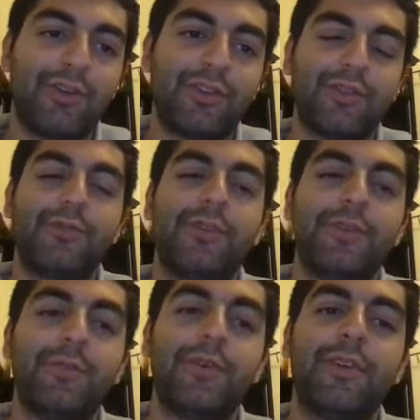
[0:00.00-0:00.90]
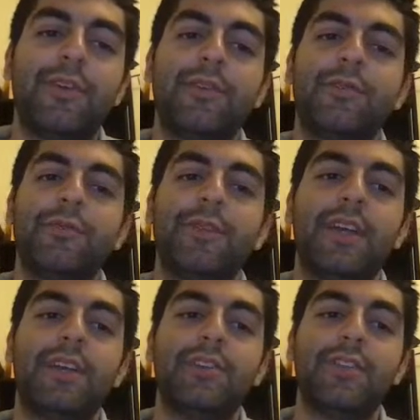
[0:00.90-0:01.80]
also want to put another
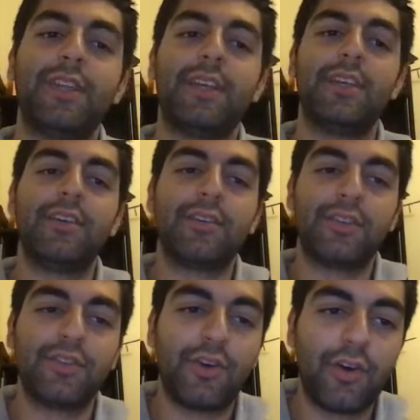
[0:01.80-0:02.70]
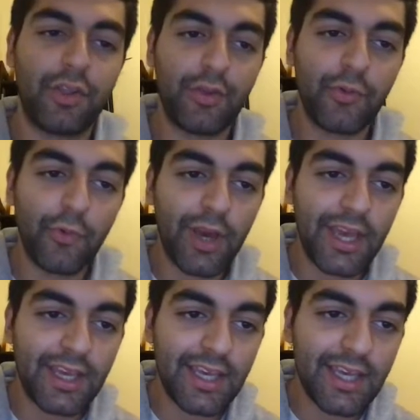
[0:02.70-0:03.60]
duplication here because on the
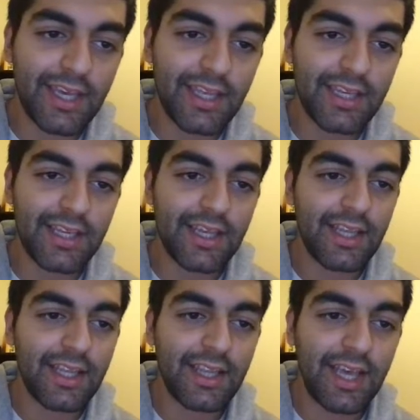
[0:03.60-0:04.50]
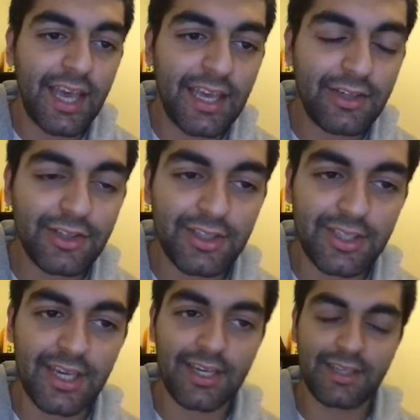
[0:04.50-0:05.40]
way in, the H is
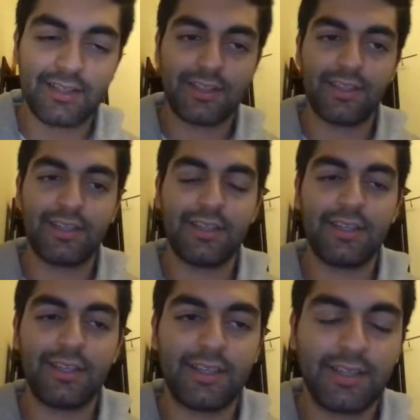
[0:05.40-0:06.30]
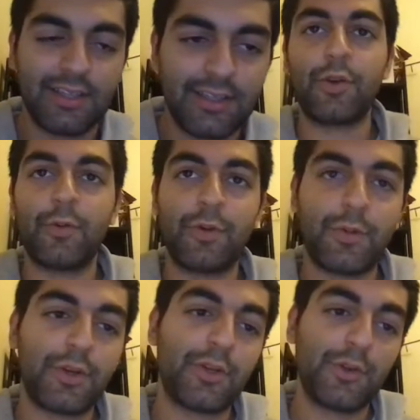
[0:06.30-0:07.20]
getting deleted. We're going to want to
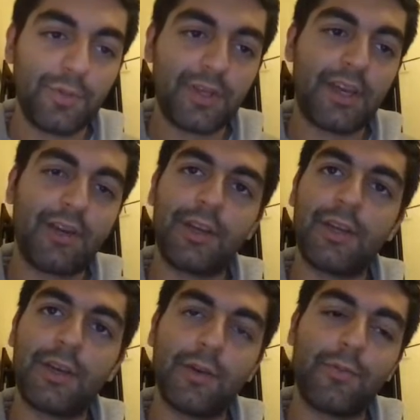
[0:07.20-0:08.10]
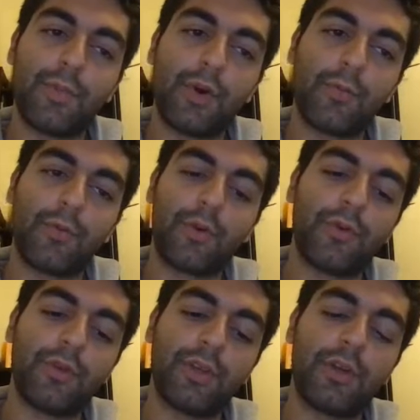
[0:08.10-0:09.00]
put a duplicator here, but we're
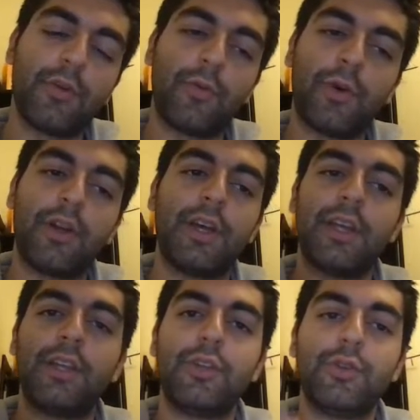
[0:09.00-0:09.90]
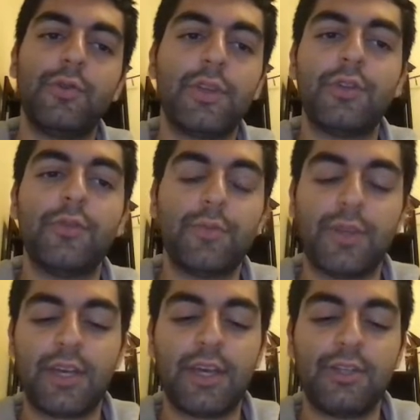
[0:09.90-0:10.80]
only going to want to do the
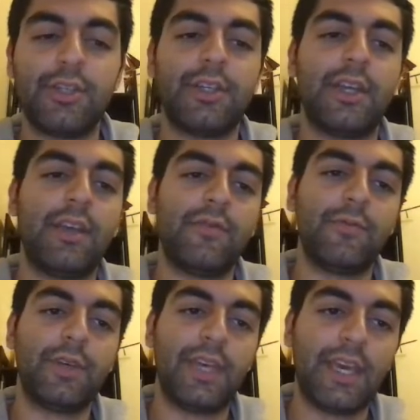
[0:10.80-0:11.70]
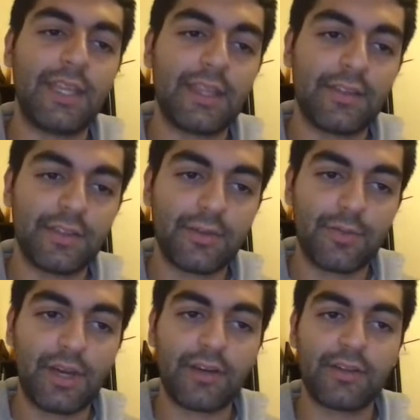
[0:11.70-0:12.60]
duplication if we hit this
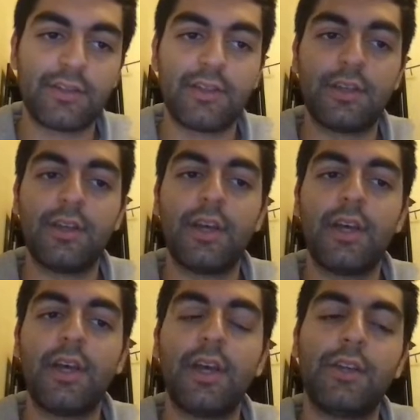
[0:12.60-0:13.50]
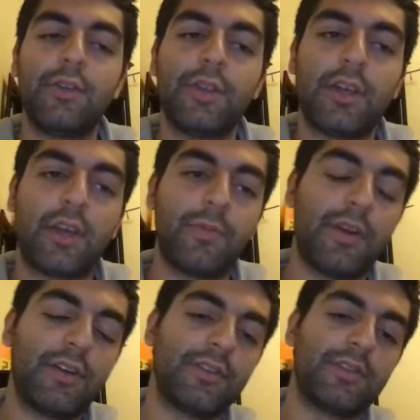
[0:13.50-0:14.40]
comparison. And you know that
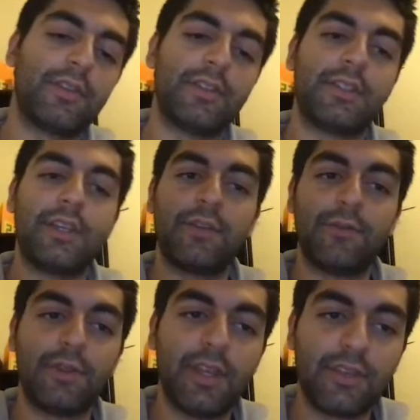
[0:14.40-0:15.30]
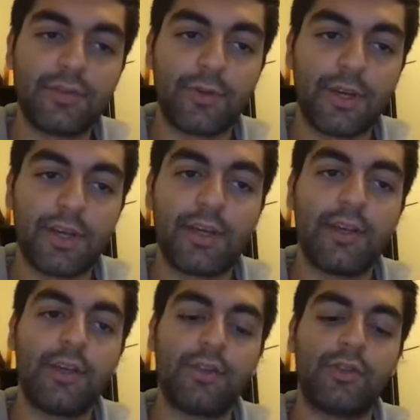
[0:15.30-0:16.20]
comparison is going to send you this way,
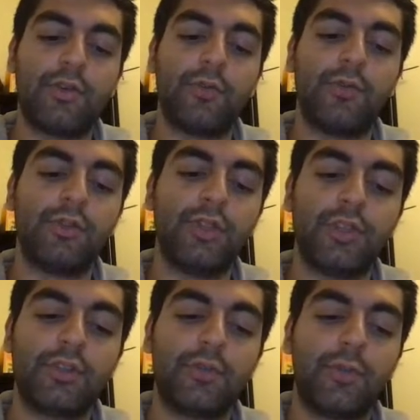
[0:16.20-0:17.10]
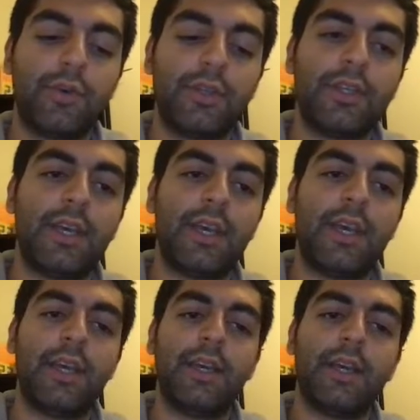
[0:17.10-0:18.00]
so we'll just put
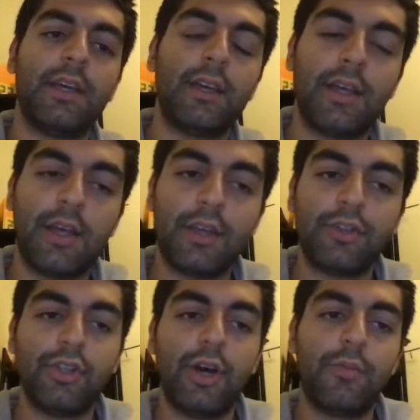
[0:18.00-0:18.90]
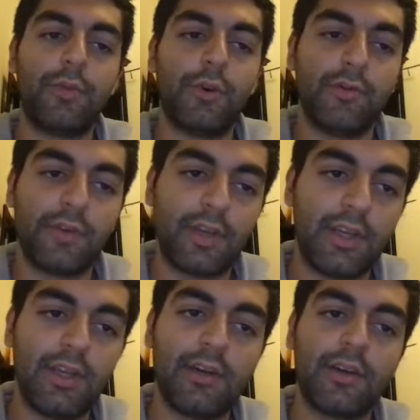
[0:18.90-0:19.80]
a jump over
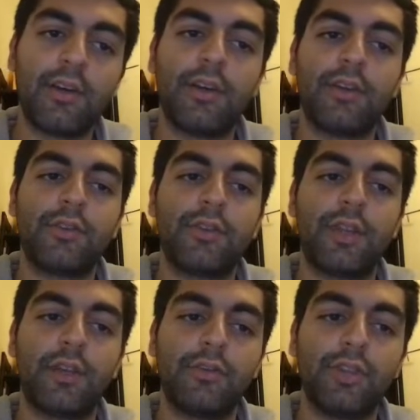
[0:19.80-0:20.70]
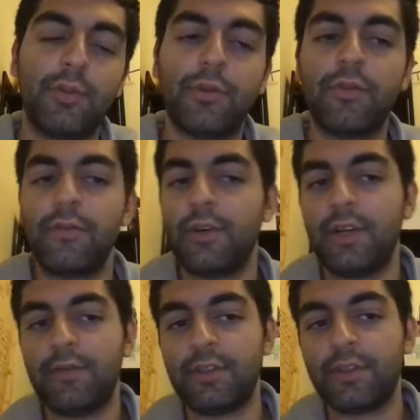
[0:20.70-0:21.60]
here so that it'll jump over
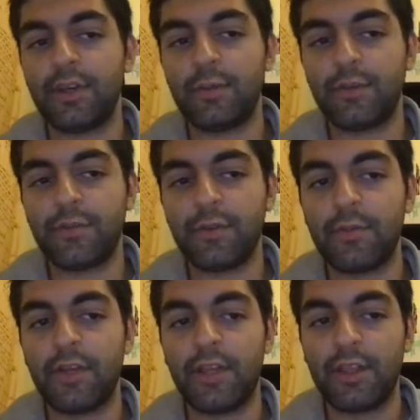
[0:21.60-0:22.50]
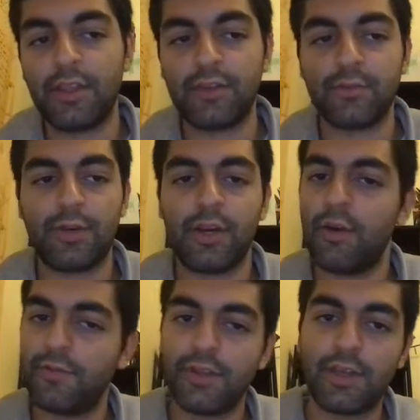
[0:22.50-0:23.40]
it if it's coming from this way.
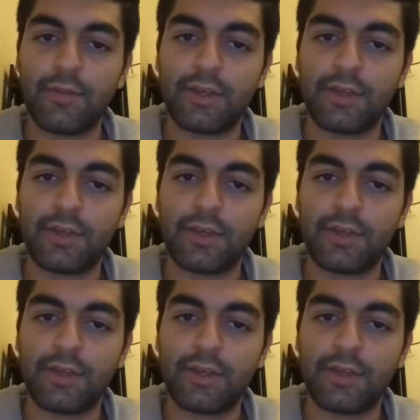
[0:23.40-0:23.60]
Hopefully that